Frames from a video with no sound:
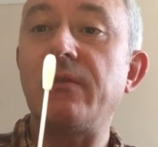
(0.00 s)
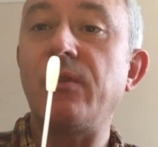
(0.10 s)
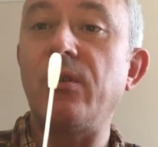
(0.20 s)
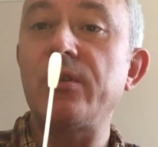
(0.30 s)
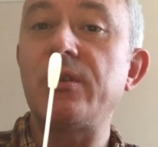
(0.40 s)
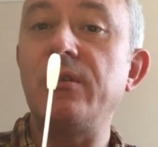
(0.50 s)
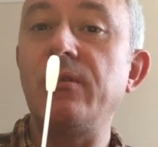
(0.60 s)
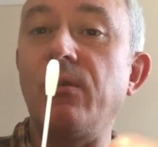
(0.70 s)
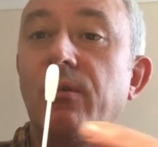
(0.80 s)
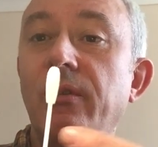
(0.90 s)
of cotton,
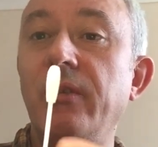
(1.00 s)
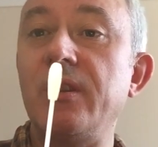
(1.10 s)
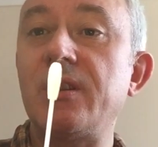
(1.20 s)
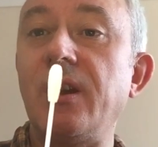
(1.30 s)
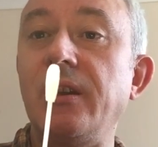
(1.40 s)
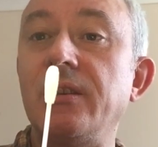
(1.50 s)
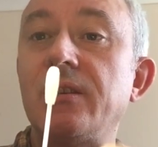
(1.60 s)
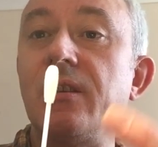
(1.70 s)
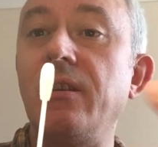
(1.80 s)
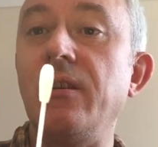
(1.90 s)
or in this
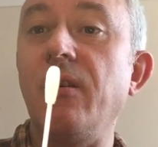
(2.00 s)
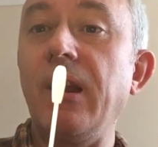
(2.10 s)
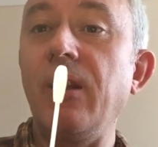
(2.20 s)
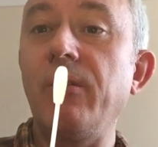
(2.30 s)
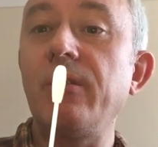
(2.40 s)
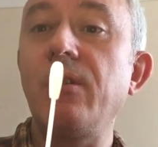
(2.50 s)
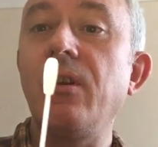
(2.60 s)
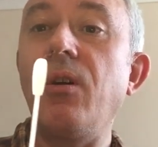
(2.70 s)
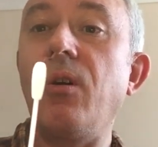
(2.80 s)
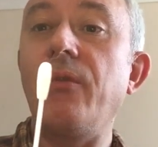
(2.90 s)
case, nylon,
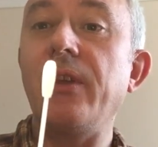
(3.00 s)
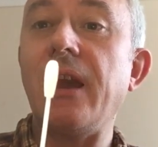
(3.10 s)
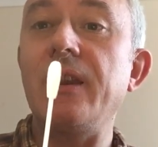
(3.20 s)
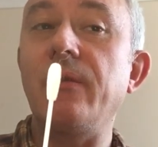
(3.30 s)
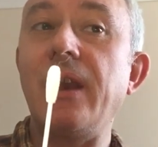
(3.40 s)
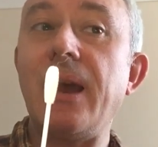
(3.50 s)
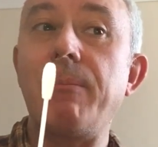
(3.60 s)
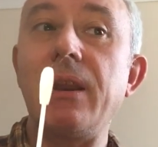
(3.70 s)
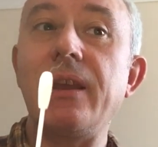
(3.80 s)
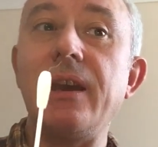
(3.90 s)
on the end of an
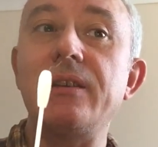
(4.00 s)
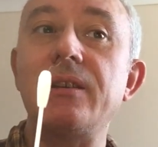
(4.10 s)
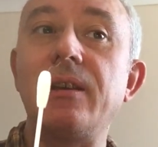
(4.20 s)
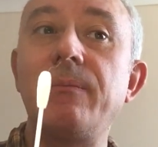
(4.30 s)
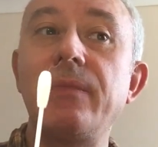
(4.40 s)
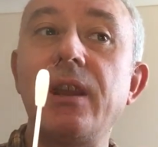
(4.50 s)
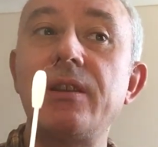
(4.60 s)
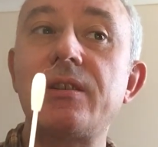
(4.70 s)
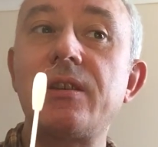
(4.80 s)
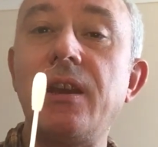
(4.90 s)
applicator
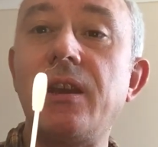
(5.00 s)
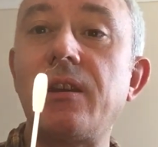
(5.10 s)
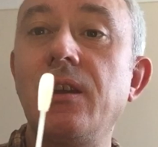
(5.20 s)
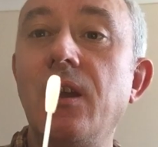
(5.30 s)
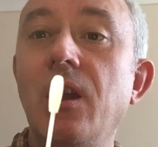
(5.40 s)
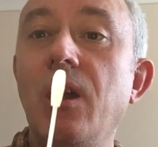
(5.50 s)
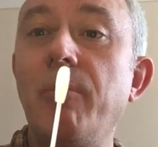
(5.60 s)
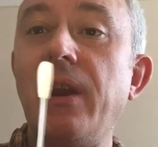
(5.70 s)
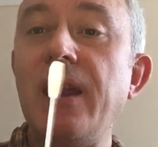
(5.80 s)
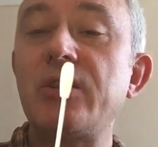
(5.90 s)
stick.
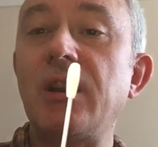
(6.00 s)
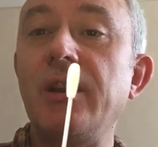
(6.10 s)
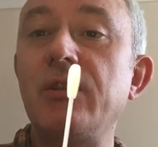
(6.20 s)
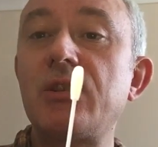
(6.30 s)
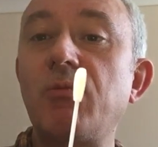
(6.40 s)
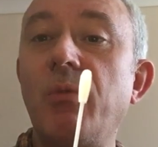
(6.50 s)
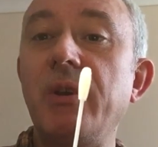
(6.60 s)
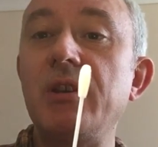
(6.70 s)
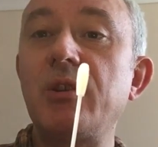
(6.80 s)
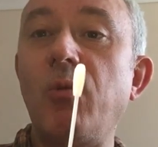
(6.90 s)
But actually, the swab
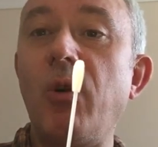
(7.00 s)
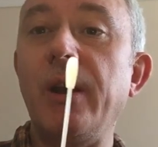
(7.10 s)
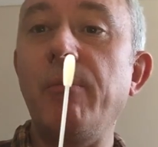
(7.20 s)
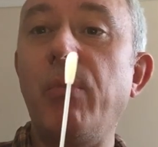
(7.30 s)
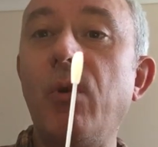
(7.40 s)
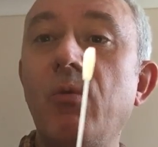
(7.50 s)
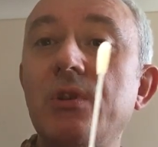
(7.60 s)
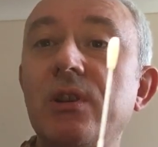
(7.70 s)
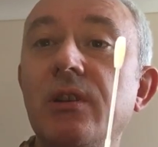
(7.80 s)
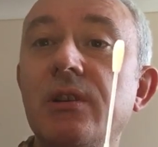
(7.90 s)
is quite an
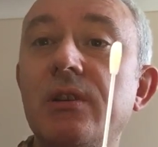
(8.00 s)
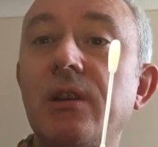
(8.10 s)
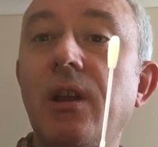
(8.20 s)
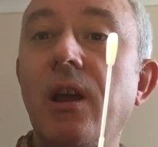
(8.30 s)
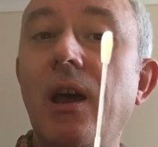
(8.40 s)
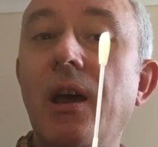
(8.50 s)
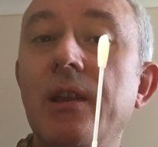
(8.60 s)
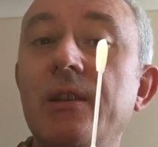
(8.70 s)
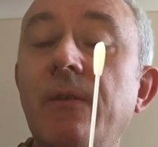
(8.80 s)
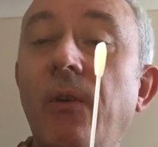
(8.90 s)
important
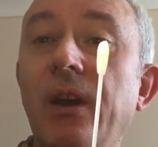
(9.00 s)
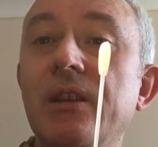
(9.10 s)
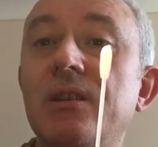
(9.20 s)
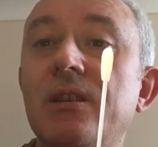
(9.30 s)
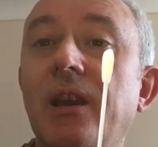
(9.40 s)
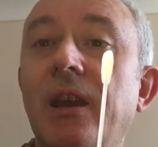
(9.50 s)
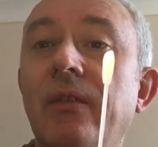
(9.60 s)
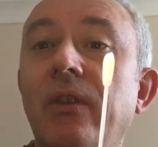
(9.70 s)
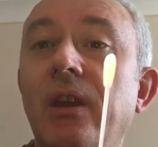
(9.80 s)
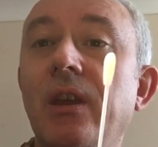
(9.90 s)
device
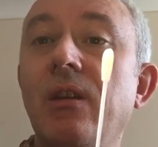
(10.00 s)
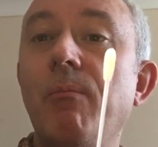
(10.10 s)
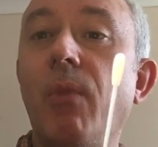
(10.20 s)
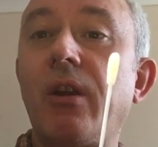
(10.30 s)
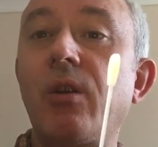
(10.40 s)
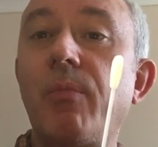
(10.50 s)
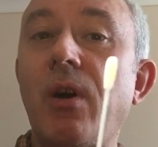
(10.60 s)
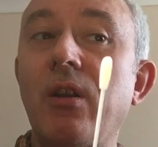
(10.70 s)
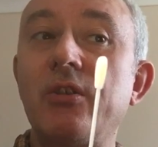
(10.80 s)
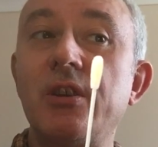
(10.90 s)
in the
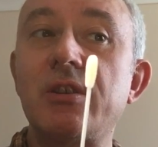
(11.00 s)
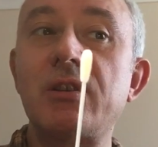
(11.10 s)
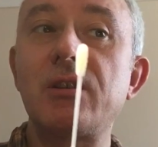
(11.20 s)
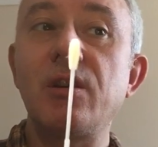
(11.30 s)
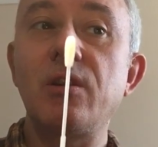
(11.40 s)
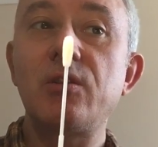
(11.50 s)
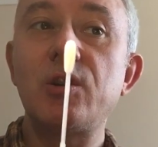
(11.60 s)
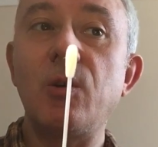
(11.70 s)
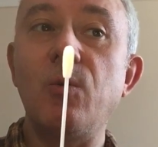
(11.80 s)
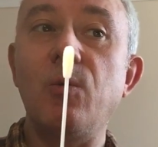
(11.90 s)
microbiologist's
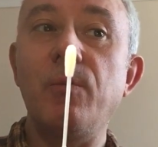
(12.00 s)
tool.